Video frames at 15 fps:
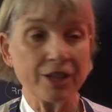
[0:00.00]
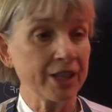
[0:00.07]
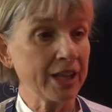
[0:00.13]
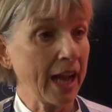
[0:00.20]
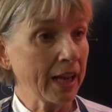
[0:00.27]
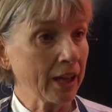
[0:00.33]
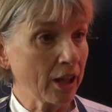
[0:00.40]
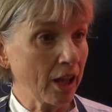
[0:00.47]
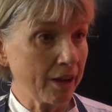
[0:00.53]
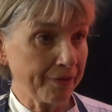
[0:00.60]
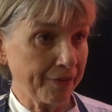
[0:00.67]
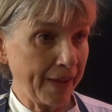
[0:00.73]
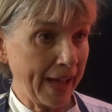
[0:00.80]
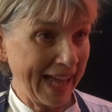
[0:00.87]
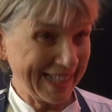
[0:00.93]
Yangalov
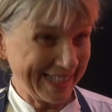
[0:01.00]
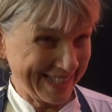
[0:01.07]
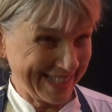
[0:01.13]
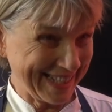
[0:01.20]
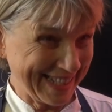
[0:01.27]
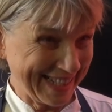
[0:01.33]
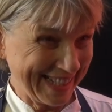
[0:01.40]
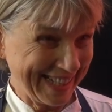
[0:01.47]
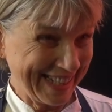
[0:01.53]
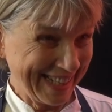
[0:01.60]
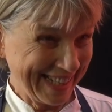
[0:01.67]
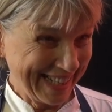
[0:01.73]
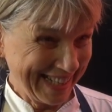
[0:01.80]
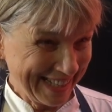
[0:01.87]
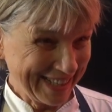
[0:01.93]
hats.
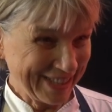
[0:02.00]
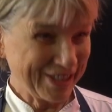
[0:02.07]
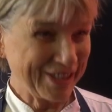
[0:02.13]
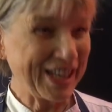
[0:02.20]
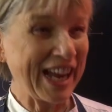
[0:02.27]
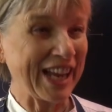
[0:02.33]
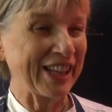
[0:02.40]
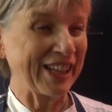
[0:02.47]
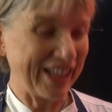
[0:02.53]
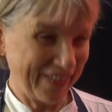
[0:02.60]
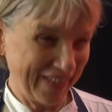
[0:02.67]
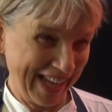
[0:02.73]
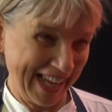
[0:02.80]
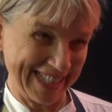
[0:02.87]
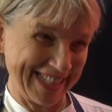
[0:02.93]
Jengalov
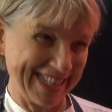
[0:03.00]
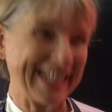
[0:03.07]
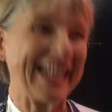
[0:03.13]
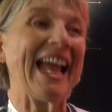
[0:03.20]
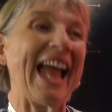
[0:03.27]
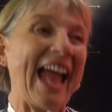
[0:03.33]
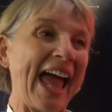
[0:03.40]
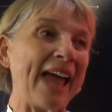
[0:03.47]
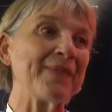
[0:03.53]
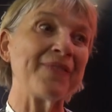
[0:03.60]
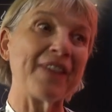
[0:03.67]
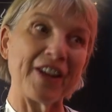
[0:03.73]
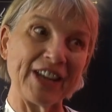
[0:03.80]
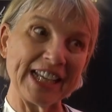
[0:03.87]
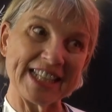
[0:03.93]
hats. I'm
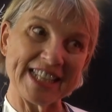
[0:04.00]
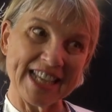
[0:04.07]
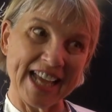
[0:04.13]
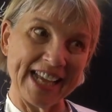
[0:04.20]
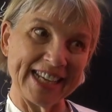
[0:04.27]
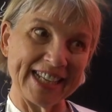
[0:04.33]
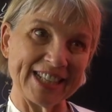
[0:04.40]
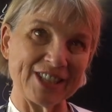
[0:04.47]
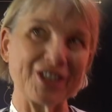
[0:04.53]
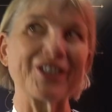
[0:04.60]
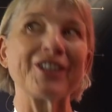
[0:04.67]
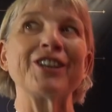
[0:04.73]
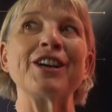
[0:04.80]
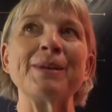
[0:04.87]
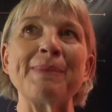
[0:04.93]
very excited to
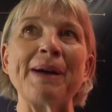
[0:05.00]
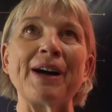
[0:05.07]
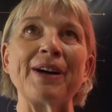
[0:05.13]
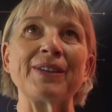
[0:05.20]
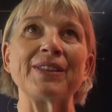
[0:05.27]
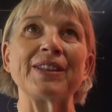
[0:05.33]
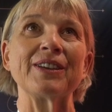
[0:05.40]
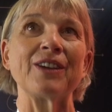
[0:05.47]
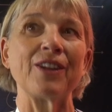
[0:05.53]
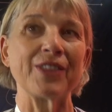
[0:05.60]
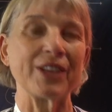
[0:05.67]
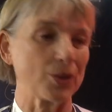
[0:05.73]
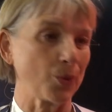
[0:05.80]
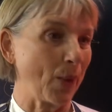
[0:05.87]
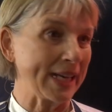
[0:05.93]
learn about
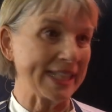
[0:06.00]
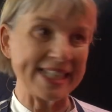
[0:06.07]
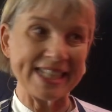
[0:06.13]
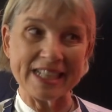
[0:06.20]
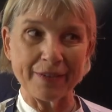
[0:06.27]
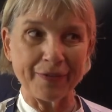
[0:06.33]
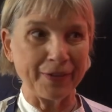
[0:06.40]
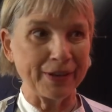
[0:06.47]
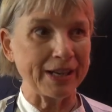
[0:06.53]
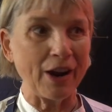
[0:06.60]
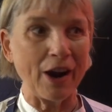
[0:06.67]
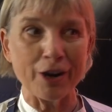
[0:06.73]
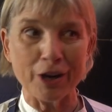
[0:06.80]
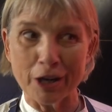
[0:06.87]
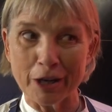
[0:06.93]
the 20 different
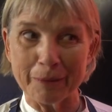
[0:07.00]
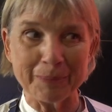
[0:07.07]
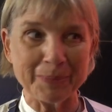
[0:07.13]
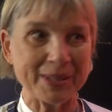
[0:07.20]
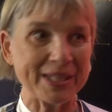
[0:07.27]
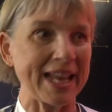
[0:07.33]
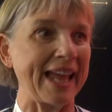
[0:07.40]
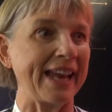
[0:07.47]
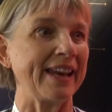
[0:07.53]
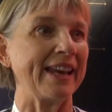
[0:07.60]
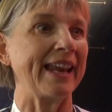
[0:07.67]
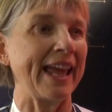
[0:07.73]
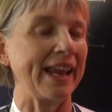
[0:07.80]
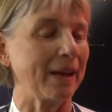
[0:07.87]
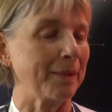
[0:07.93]
herbs,
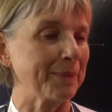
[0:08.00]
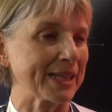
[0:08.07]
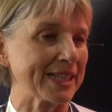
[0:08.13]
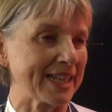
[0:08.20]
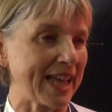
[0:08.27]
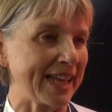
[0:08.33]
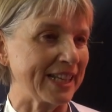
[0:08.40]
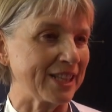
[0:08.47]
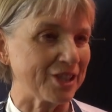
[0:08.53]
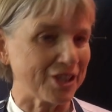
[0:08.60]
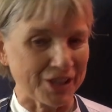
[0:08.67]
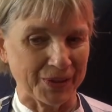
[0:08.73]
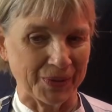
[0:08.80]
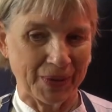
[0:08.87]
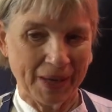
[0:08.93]
and I'm excited
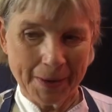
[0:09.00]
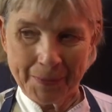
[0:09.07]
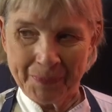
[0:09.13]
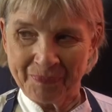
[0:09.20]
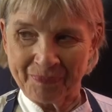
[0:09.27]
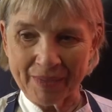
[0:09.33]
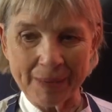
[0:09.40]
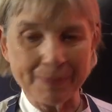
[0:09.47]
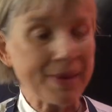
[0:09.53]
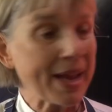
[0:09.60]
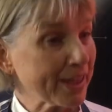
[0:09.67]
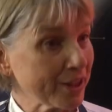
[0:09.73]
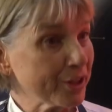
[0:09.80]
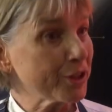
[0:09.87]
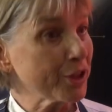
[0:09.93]
to
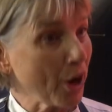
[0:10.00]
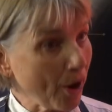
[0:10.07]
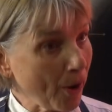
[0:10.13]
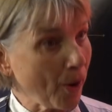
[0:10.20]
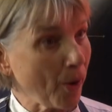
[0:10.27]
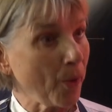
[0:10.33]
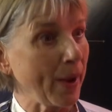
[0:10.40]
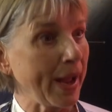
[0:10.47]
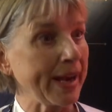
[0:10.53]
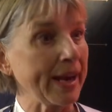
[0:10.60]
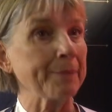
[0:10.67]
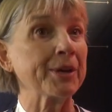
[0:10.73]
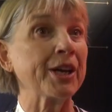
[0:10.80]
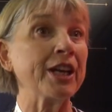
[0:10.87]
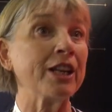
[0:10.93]
make the dough, and
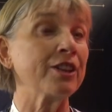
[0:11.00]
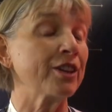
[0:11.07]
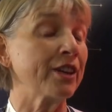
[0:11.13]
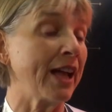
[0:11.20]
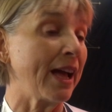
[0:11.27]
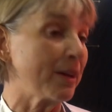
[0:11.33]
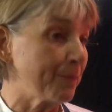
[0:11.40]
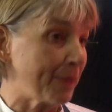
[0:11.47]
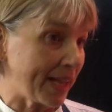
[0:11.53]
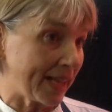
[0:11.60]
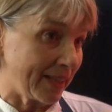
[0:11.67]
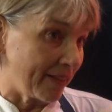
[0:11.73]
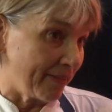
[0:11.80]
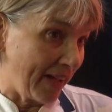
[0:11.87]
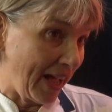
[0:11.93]
I'm going to learn how to make
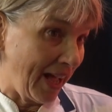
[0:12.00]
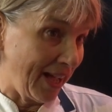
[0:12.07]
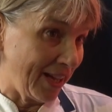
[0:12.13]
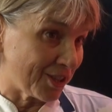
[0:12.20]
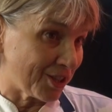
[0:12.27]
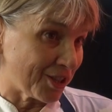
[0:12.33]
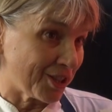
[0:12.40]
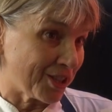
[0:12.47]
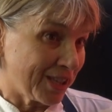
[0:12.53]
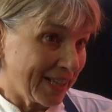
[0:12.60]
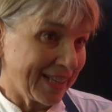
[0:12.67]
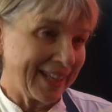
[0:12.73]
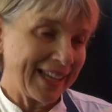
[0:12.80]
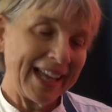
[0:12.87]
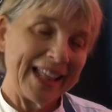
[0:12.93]
lavash.
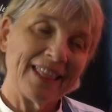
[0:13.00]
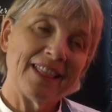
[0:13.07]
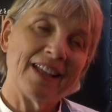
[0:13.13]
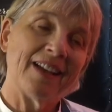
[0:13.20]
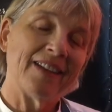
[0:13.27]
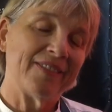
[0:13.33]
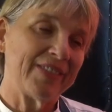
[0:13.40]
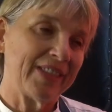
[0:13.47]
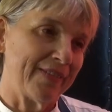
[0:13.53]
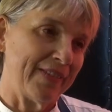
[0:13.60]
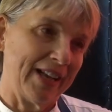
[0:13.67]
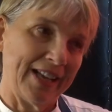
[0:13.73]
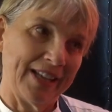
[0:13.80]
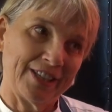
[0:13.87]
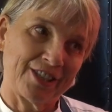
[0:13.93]
I love
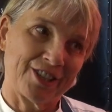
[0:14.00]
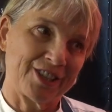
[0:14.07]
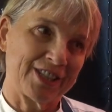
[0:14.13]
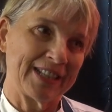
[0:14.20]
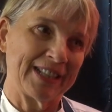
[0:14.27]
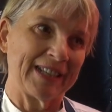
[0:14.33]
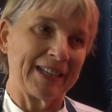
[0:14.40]
lavash.